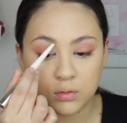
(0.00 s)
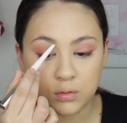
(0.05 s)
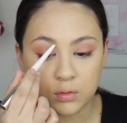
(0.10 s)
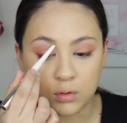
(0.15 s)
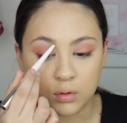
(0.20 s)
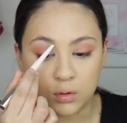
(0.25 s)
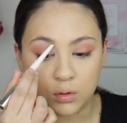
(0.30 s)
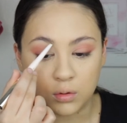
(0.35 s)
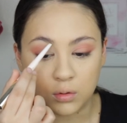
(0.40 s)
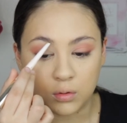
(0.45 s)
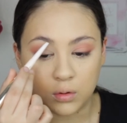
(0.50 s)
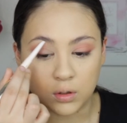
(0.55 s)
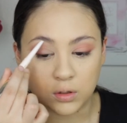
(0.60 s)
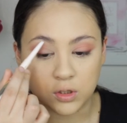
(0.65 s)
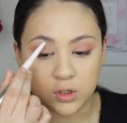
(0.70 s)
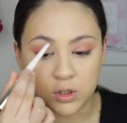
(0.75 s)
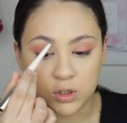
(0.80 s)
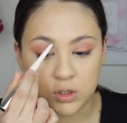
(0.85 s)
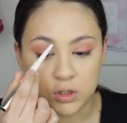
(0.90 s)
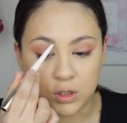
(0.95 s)
So I
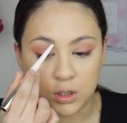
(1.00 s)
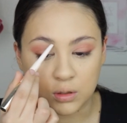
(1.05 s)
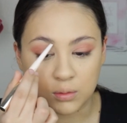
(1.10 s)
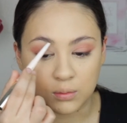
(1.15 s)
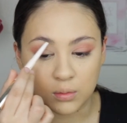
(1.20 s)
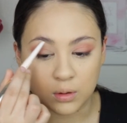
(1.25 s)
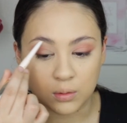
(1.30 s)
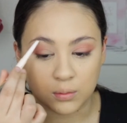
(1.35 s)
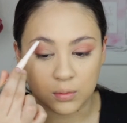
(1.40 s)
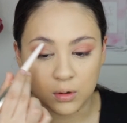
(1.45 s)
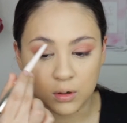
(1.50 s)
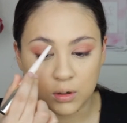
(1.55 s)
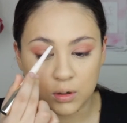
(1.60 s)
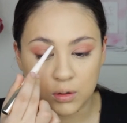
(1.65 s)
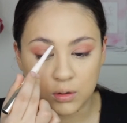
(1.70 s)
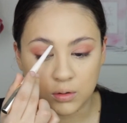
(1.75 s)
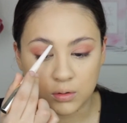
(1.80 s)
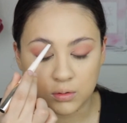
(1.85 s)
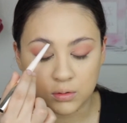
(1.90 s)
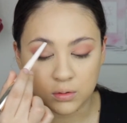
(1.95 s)
just shape my
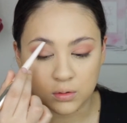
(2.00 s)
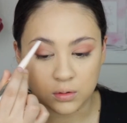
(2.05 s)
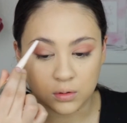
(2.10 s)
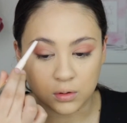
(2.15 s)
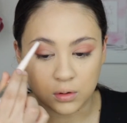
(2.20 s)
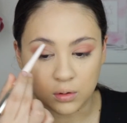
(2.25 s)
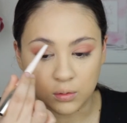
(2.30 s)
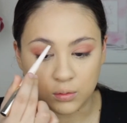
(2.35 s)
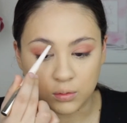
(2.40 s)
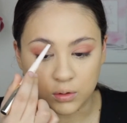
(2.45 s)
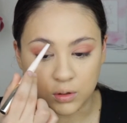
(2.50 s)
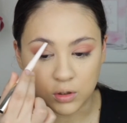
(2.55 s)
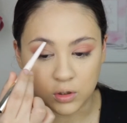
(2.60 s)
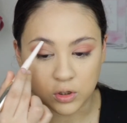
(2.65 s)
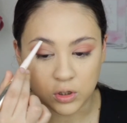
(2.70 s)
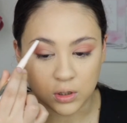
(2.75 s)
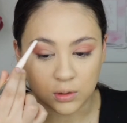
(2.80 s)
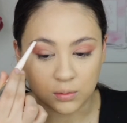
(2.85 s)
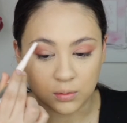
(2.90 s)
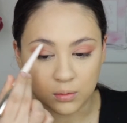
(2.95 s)
brows, go with the
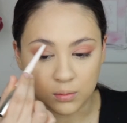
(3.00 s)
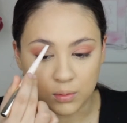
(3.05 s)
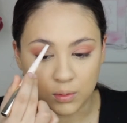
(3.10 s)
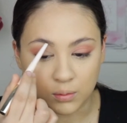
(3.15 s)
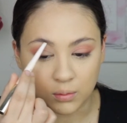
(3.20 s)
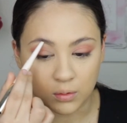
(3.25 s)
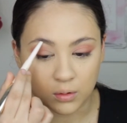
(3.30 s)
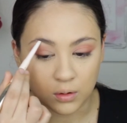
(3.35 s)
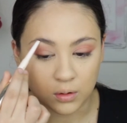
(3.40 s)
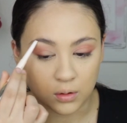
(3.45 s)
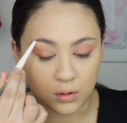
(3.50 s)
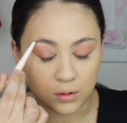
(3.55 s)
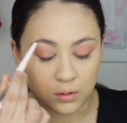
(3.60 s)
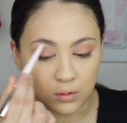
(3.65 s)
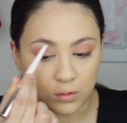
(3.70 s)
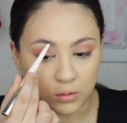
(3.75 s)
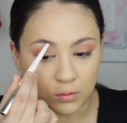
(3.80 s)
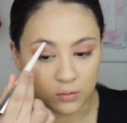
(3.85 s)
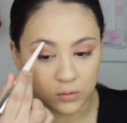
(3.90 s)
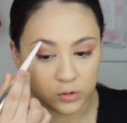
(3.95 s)
shape of my brow. I don't
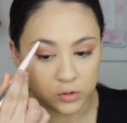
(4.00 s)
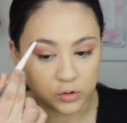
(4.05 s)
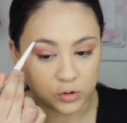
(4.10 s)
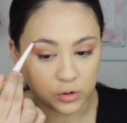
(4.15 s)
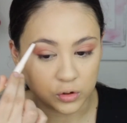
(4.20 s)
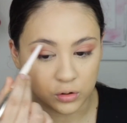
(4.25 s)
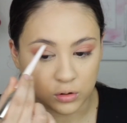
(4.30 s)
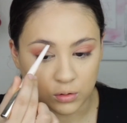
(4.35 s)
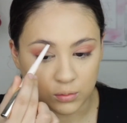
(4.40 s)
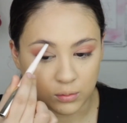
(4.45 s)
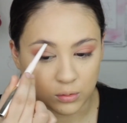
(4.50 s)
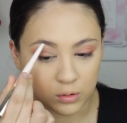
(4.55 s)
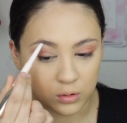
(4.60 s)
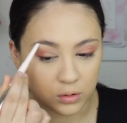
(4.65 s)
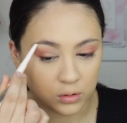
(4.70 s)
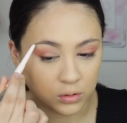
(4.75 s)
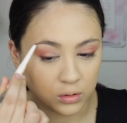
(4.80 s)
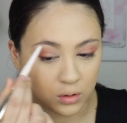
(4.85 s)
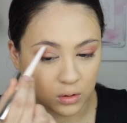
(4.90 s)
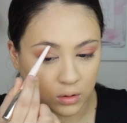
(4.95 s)
overdraw them or
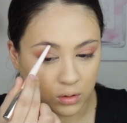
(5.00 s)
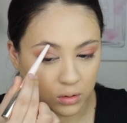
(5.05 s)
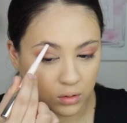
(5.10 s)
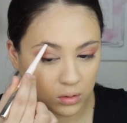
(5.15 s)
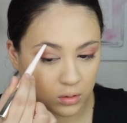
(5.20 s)
nothing.